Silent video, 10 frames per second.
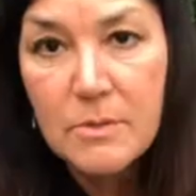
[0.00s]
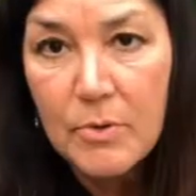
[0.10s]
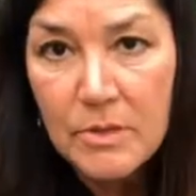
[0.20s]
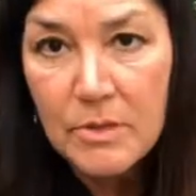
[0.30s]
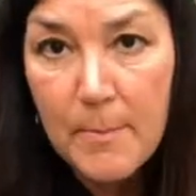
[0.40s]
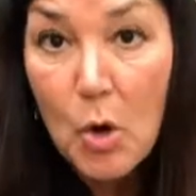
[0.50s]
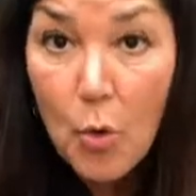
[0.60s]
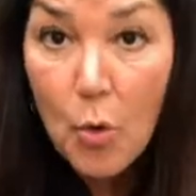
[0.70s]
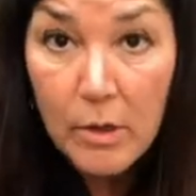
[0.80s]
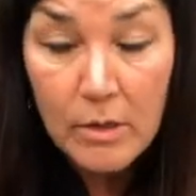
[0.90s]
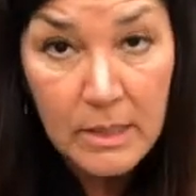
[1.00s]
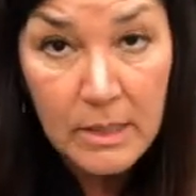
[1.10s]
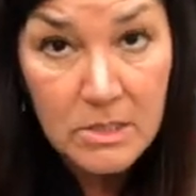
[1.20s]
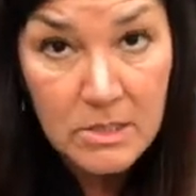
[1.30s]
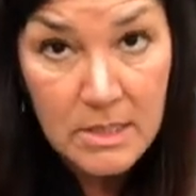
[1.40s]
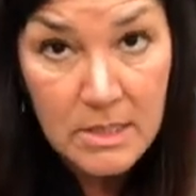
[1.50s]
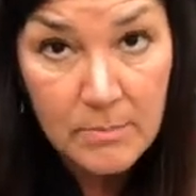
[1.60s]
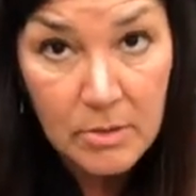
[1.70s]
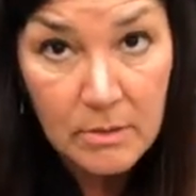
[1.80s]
to put them 1/4 inch deep.